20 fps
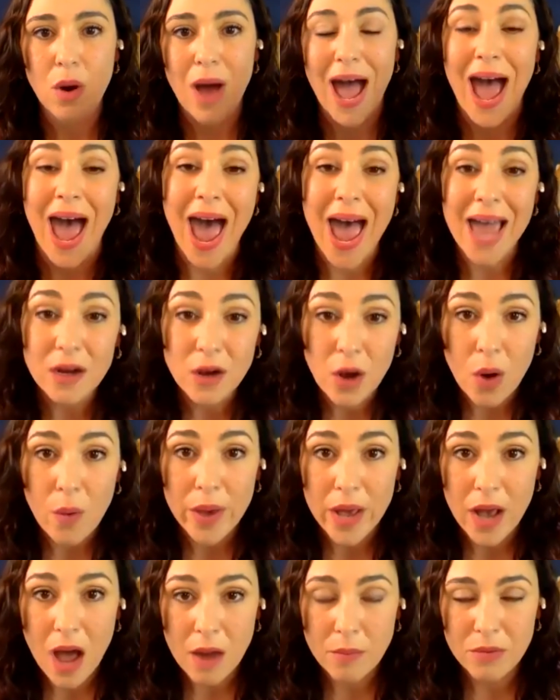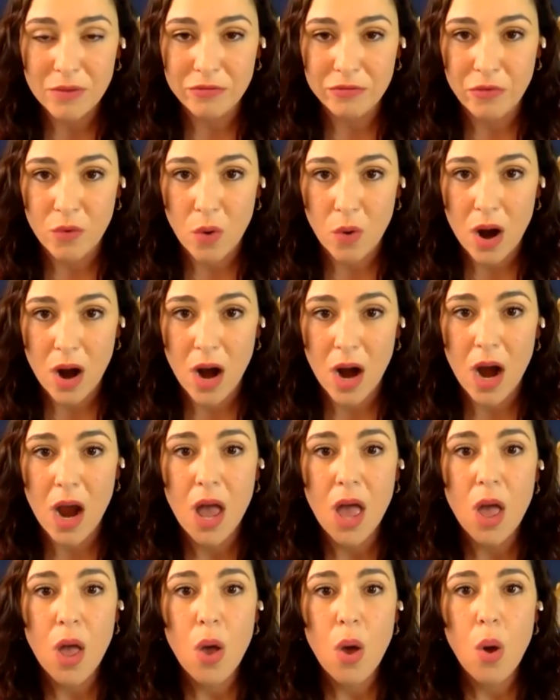had going on before,
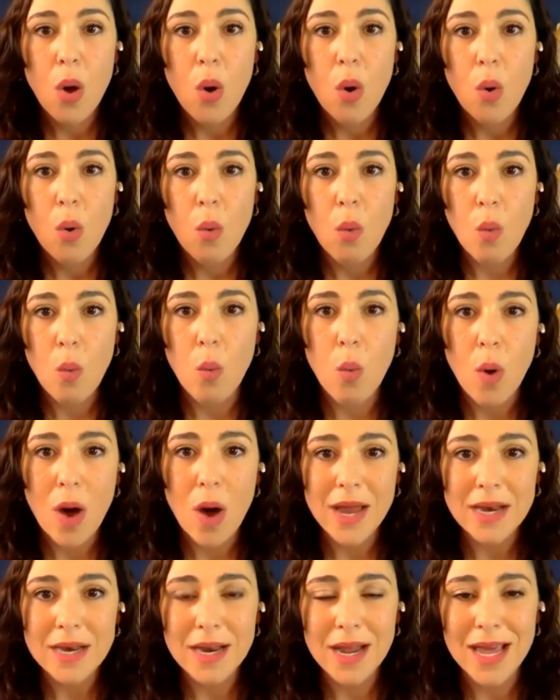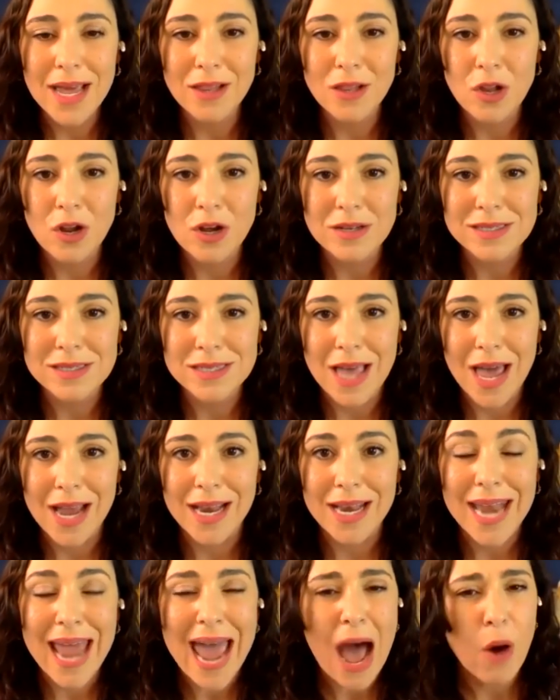what it looks
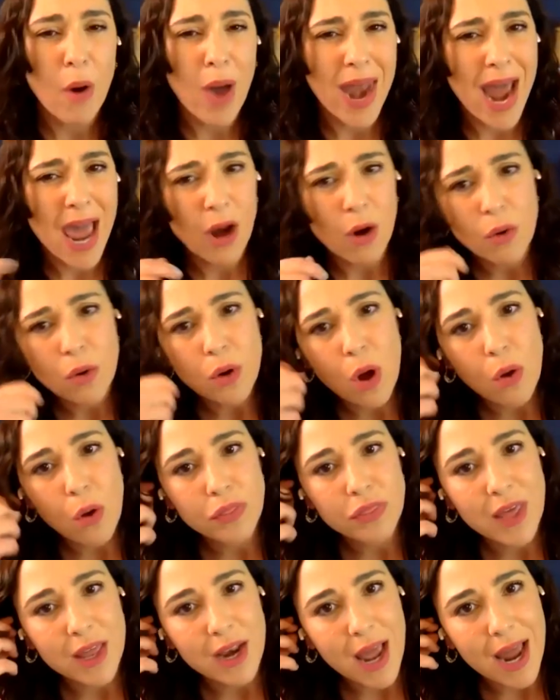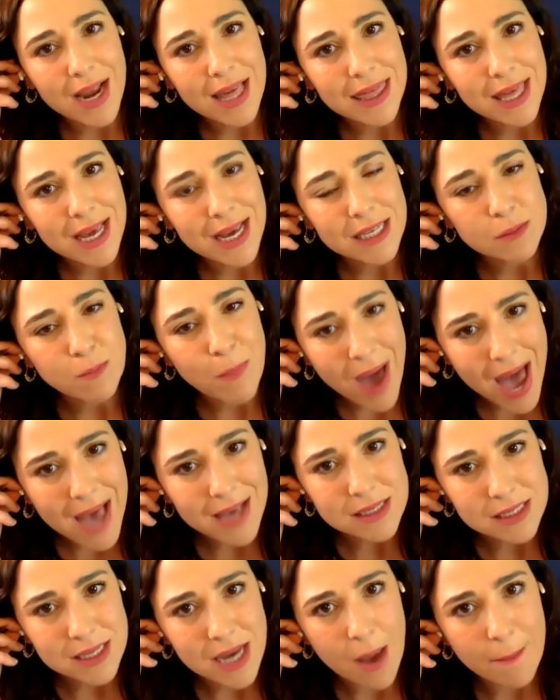like now. And I don't know that anything has
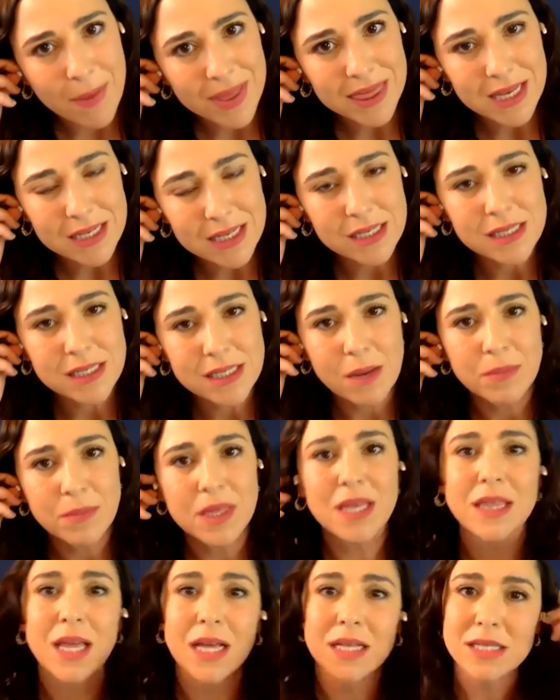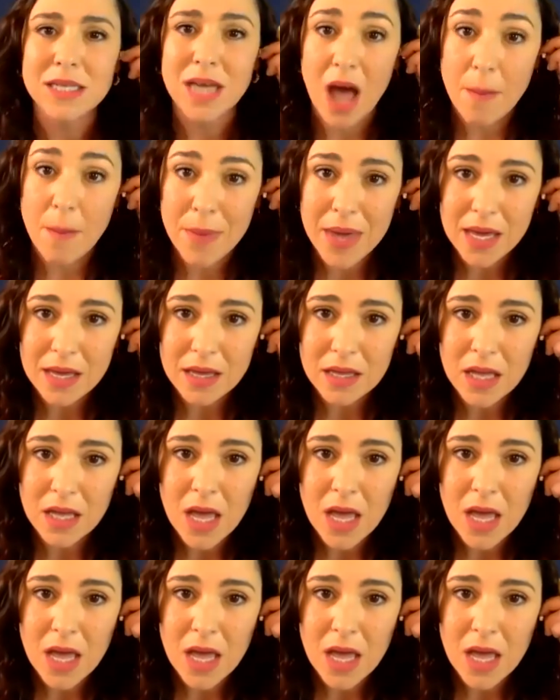passed yet, but this is something that's coming.